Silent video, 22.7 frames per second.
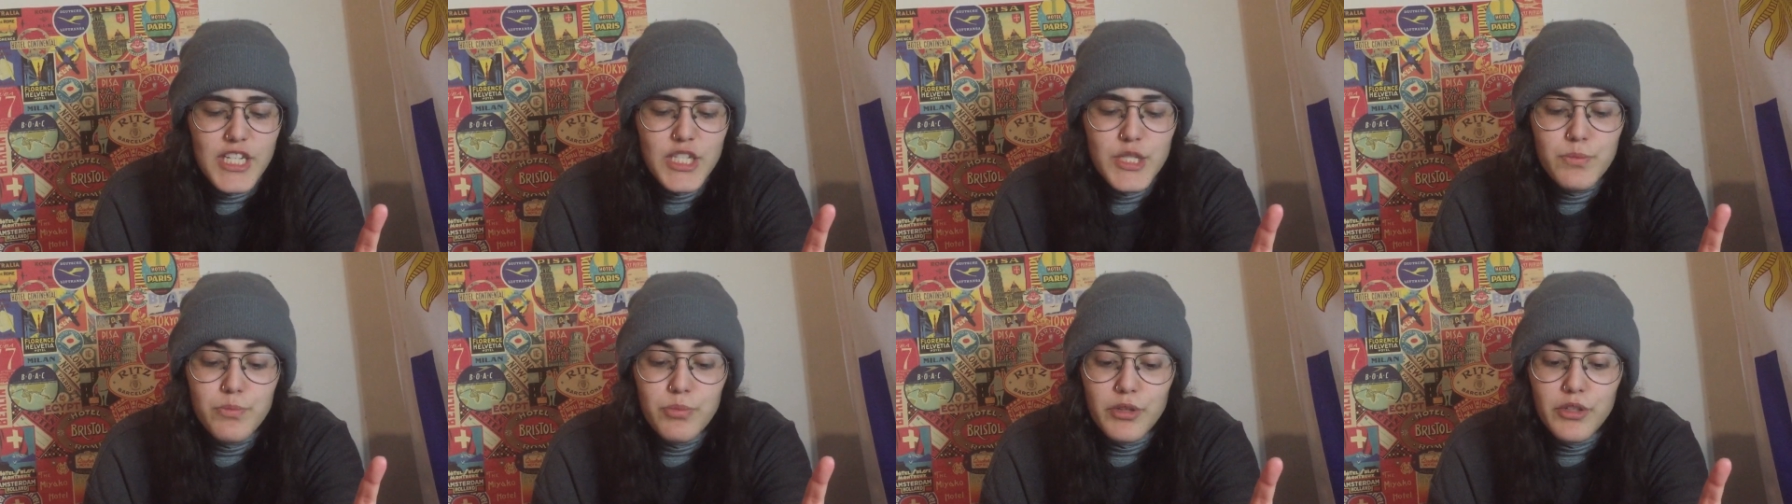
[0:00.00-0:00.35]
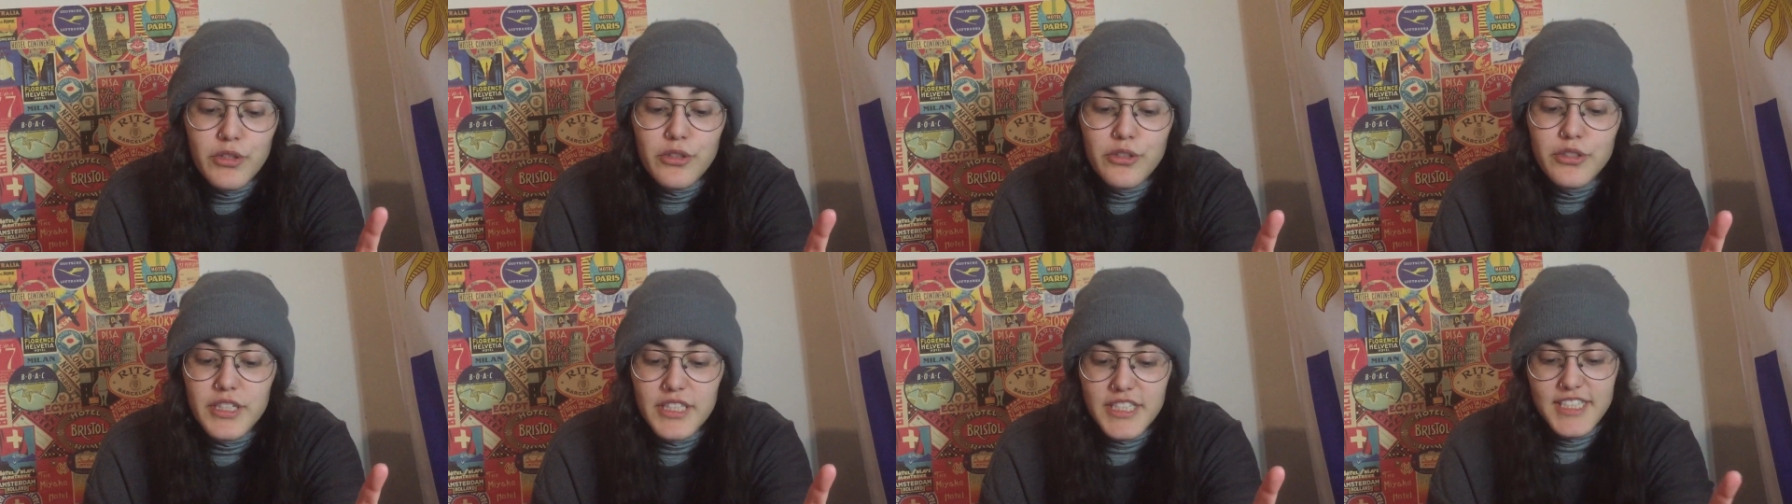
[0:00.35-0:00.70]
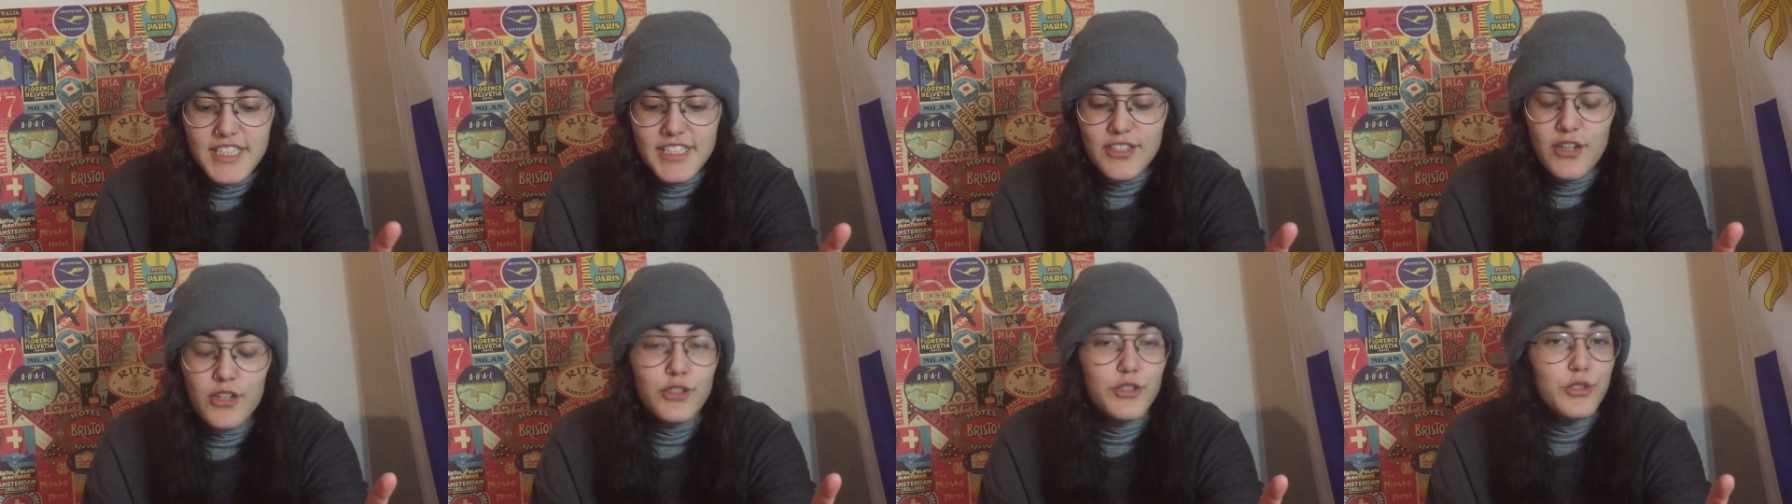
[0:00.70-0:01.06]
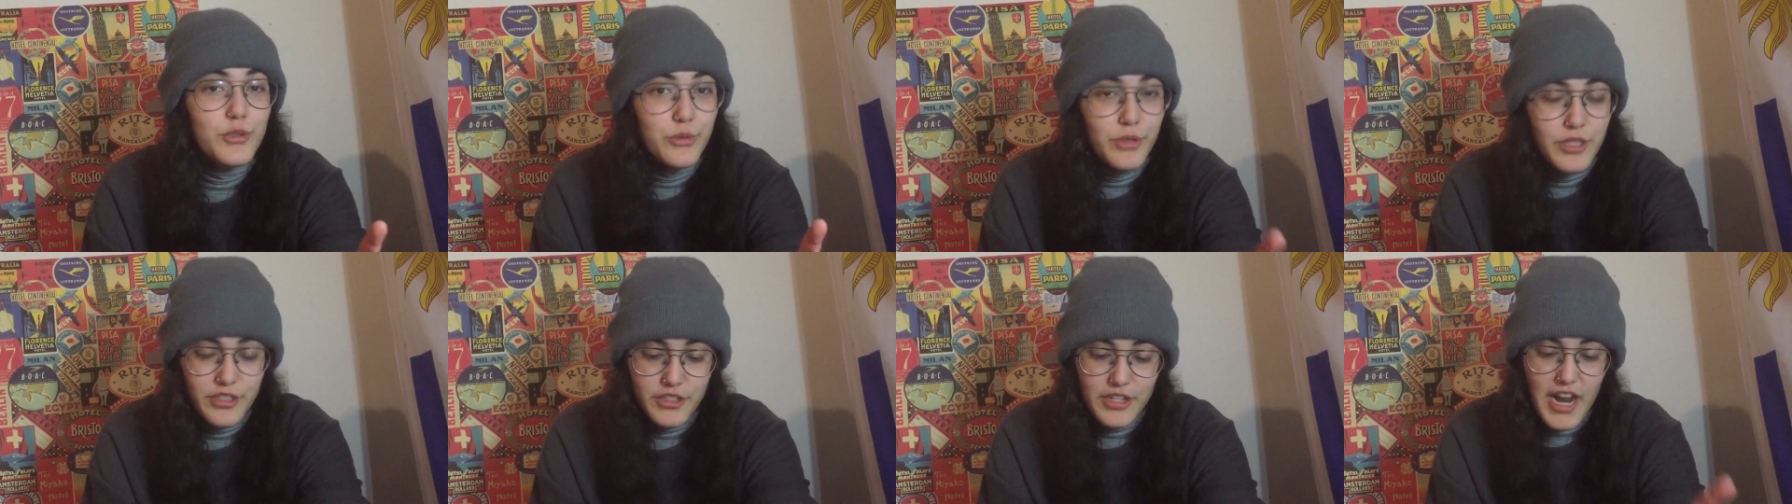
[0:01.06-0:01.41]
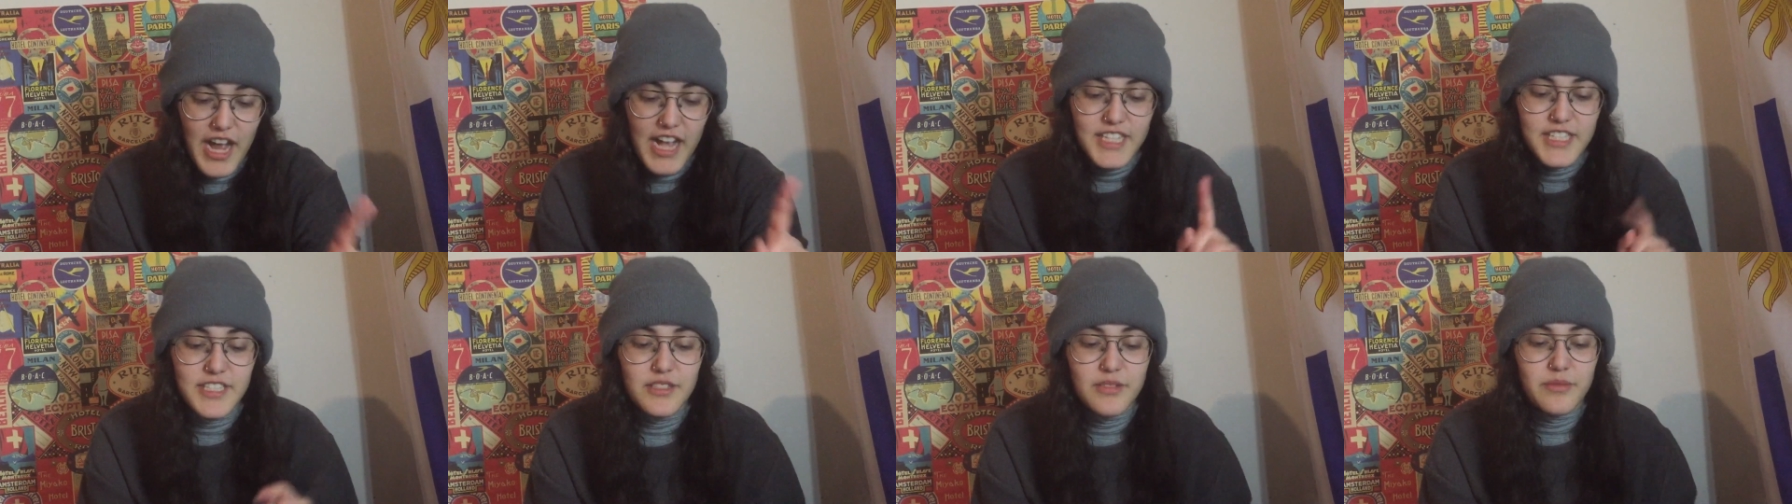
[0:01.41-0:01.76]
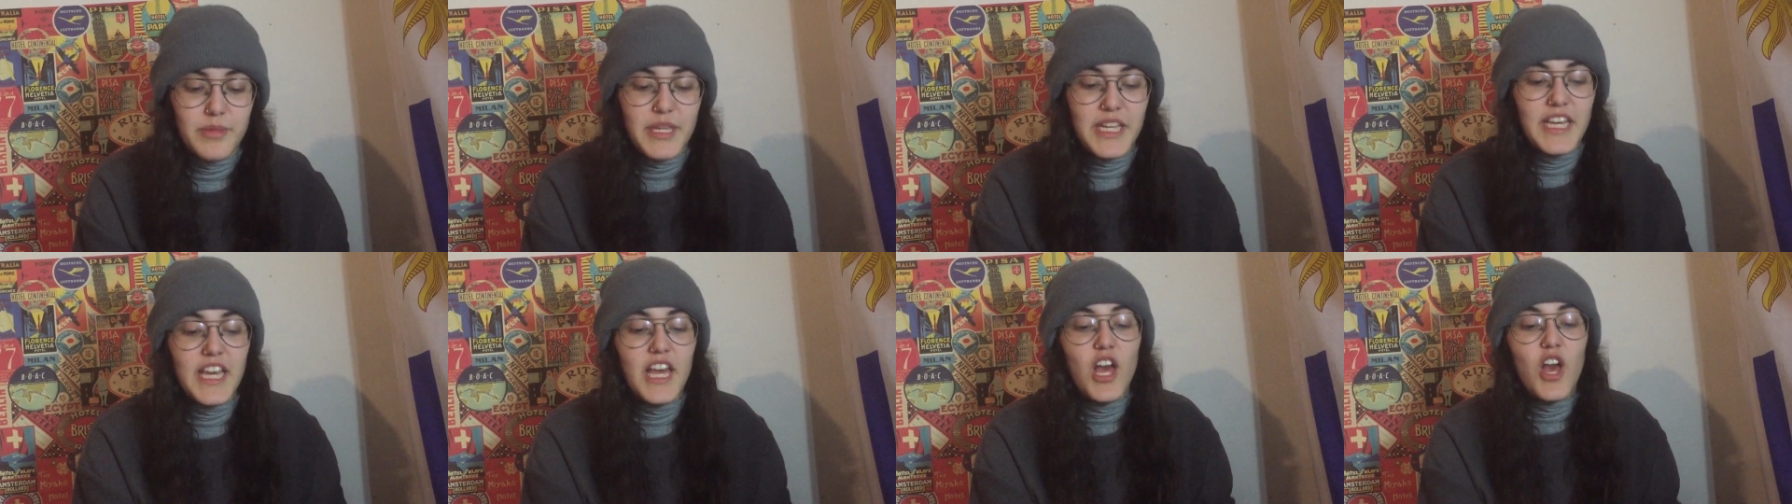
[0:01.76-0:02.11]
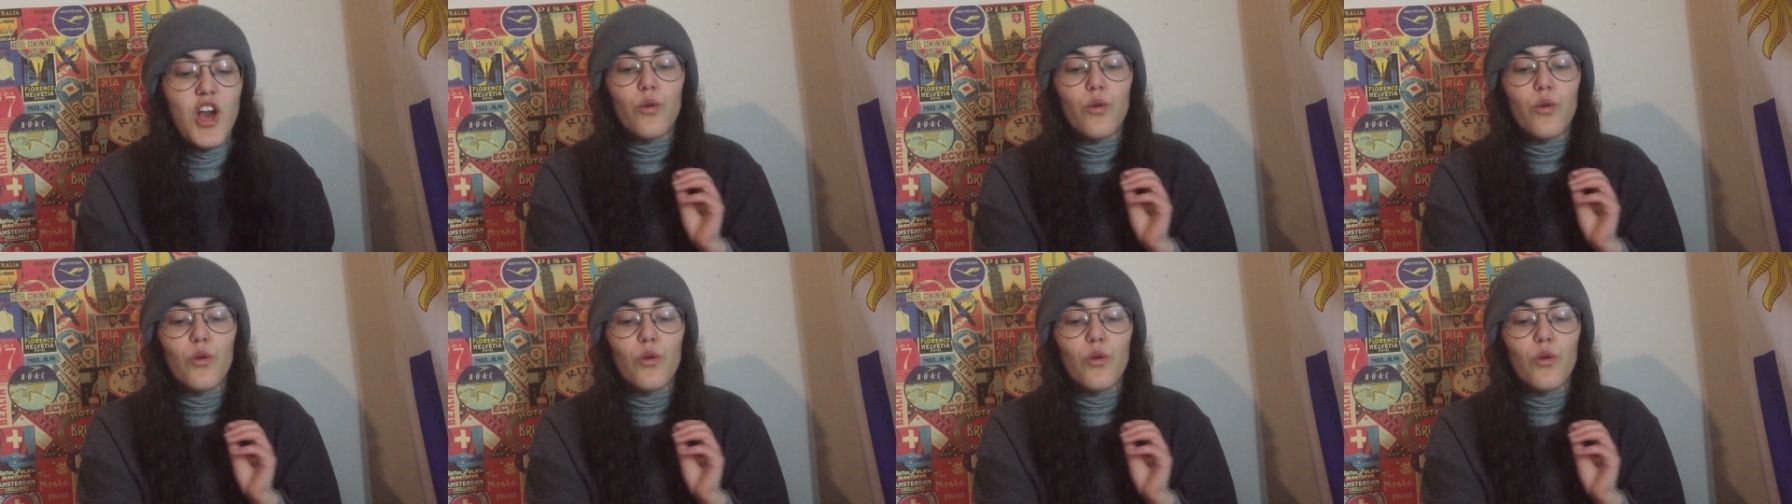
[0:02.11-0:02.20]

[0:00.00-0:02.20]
Explorers on Twitter asked me